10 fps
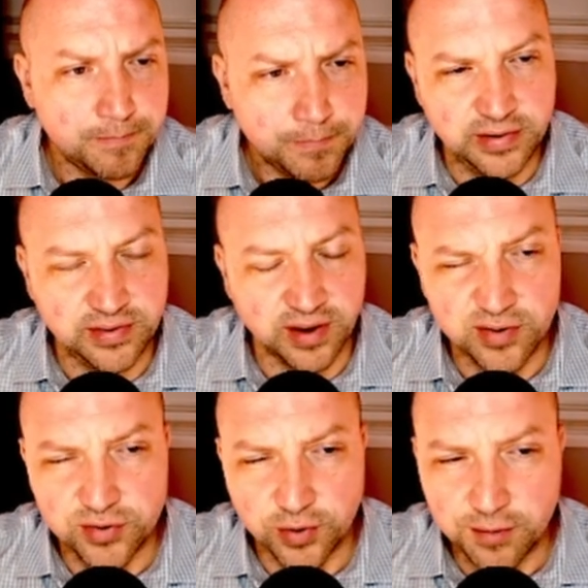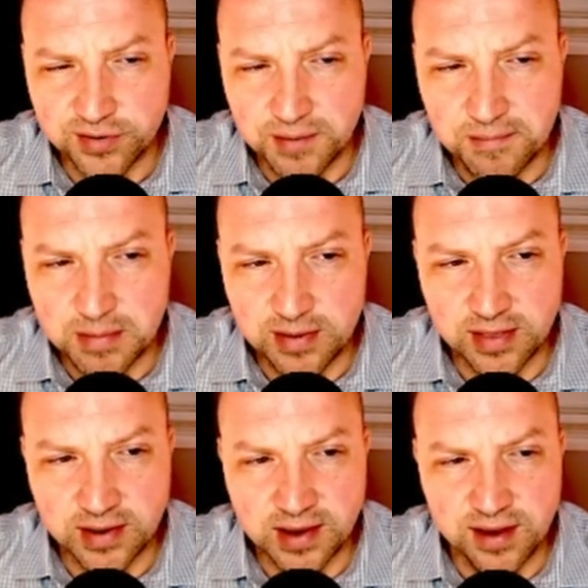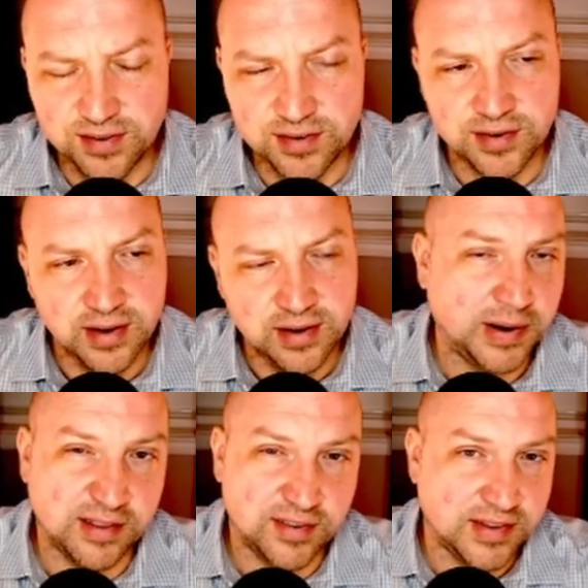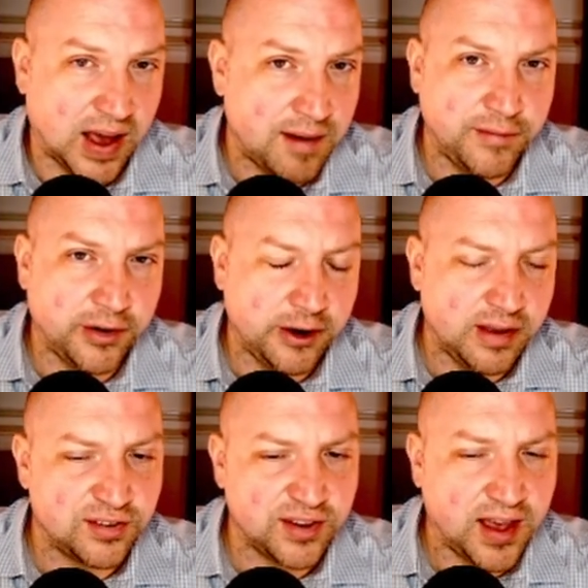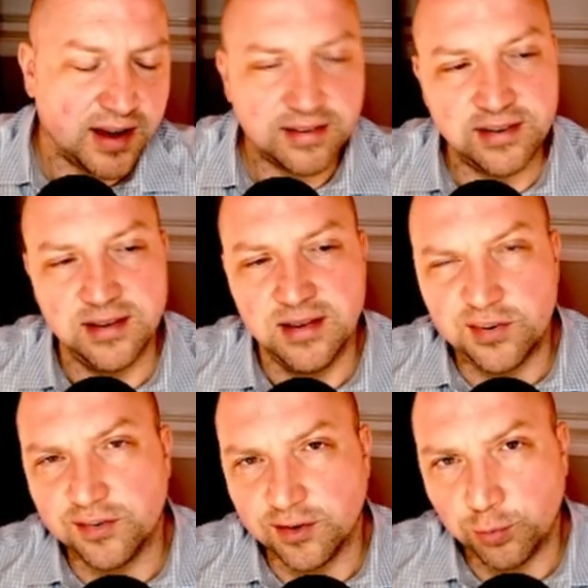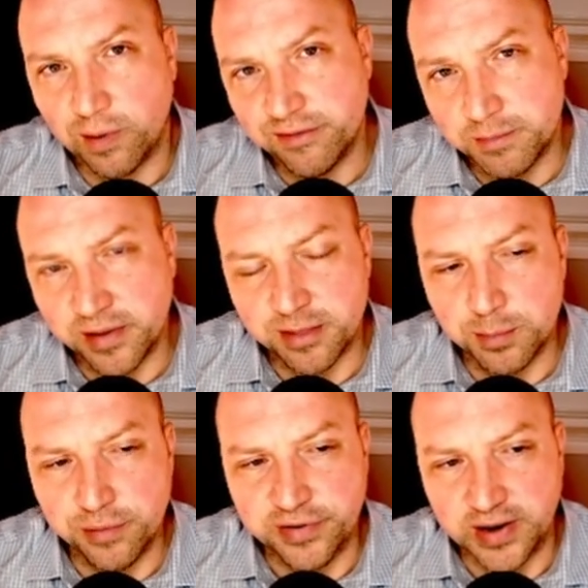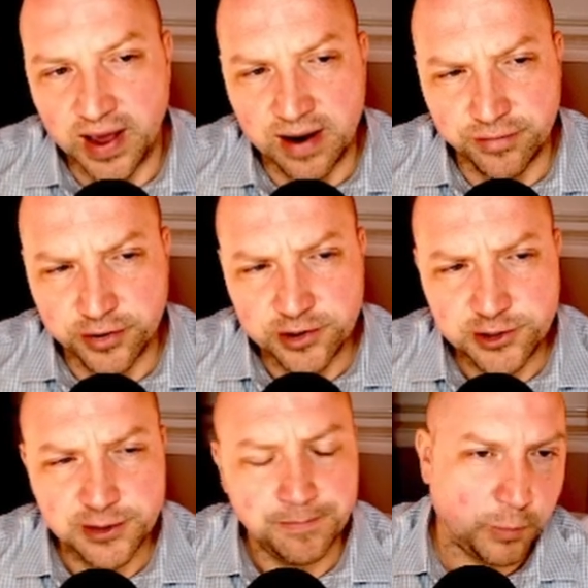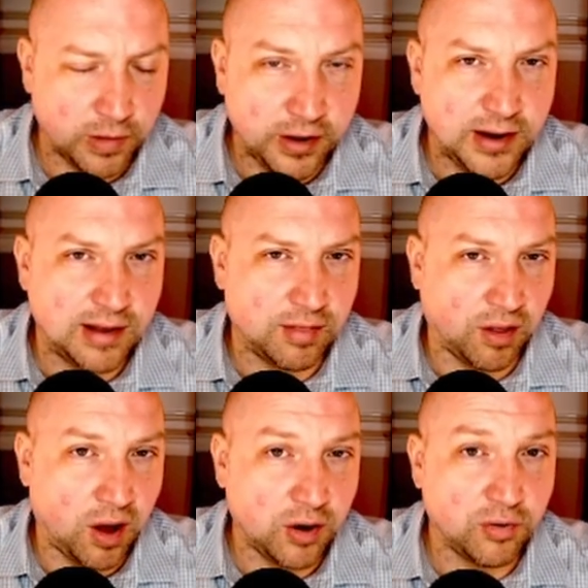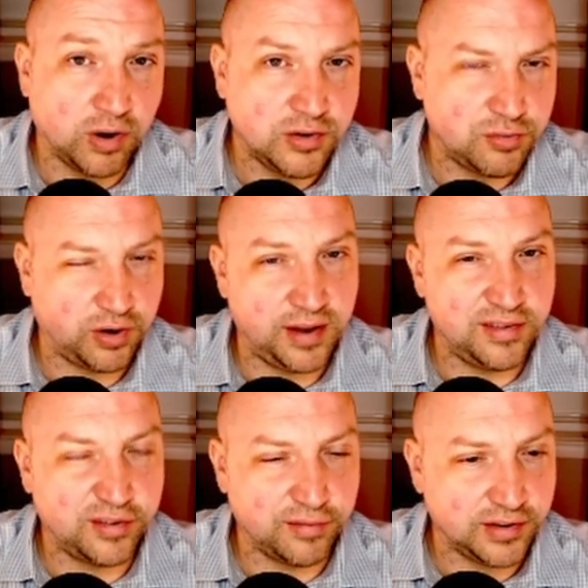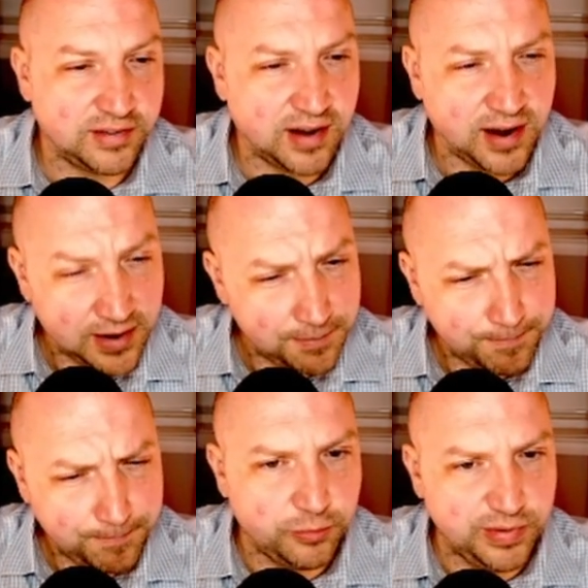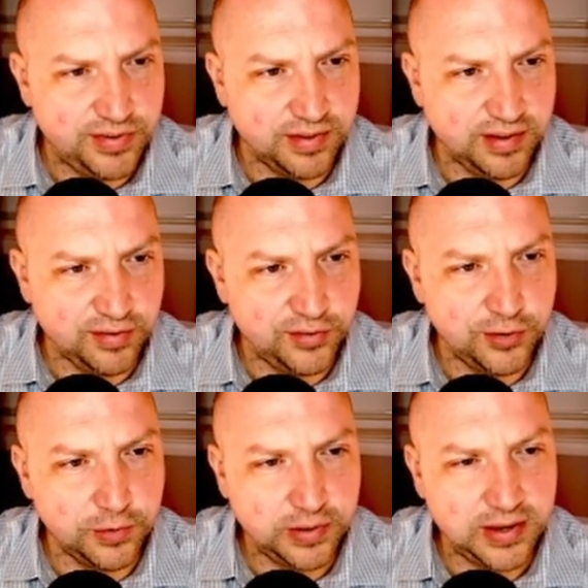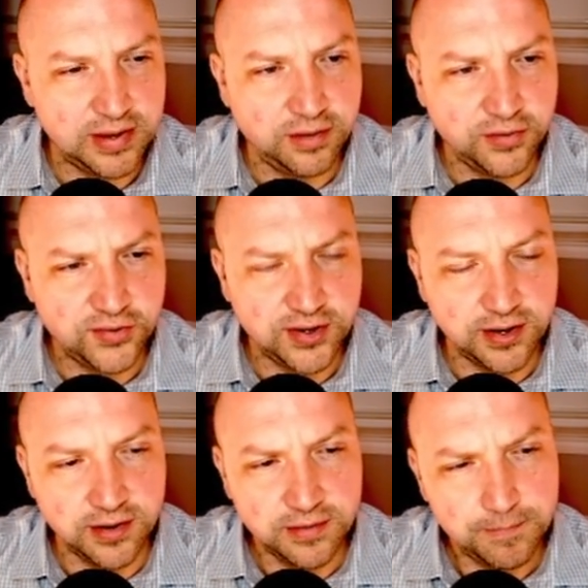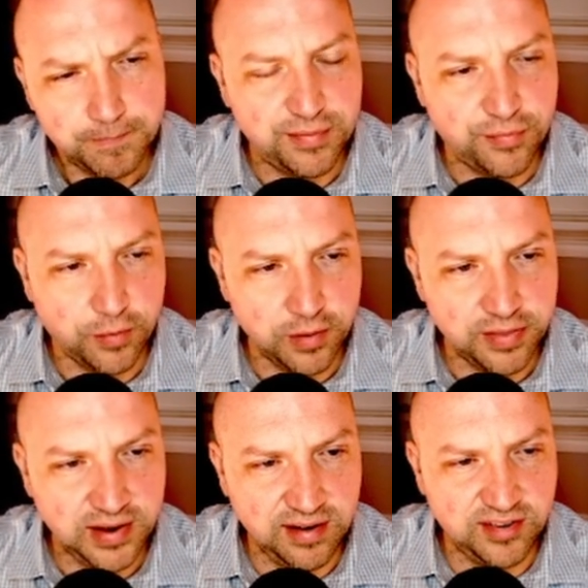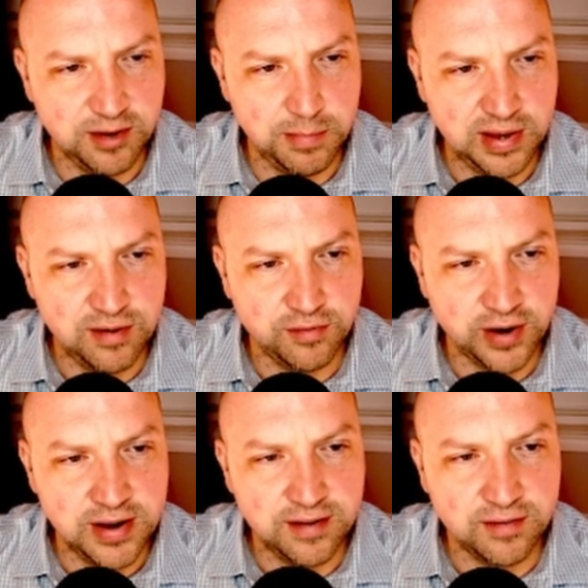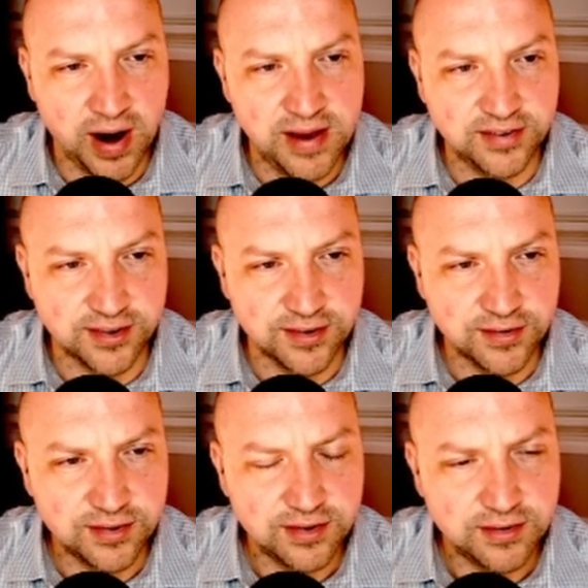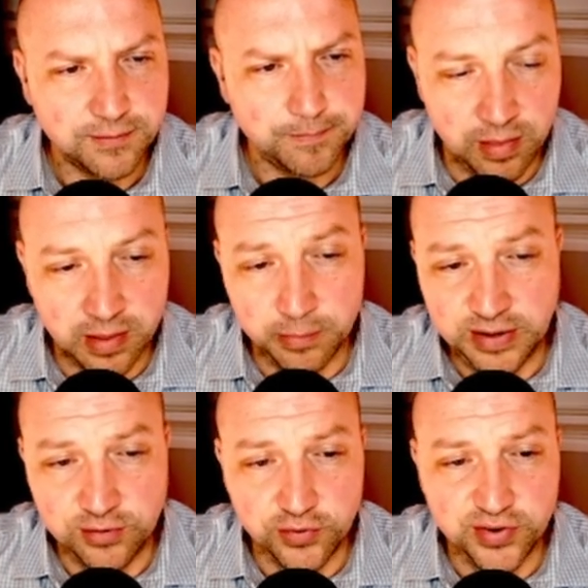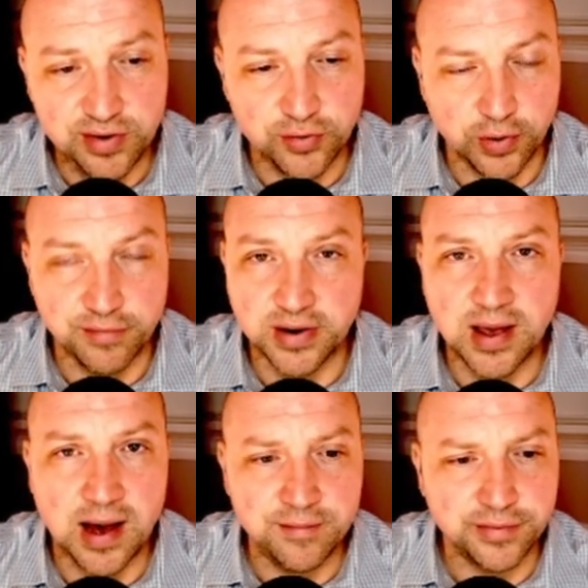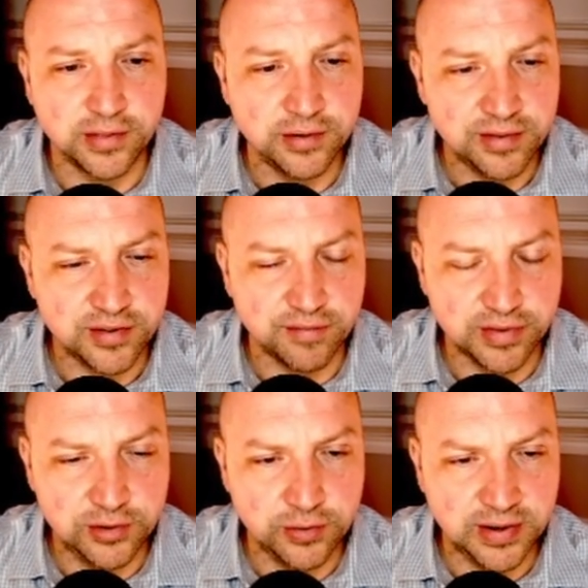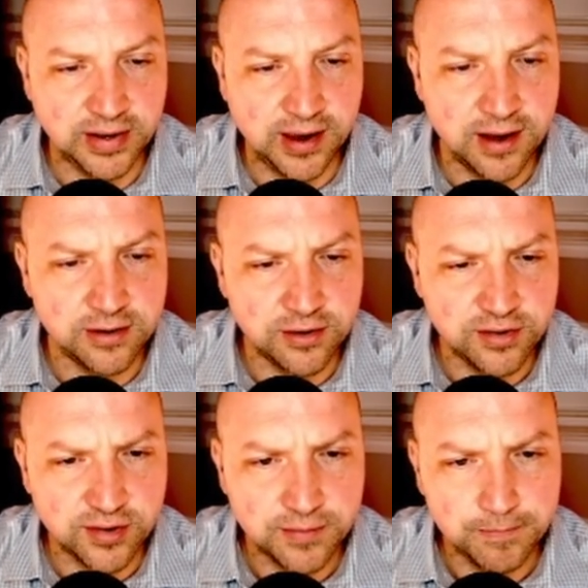That does sort of seem to be the case, but it's not very exact. This is a 12-month moving average. We're looking at long-run trends over time. So we see these two hills here before the ECB rate rises, and then we do see sort of a confluence of the two indicators.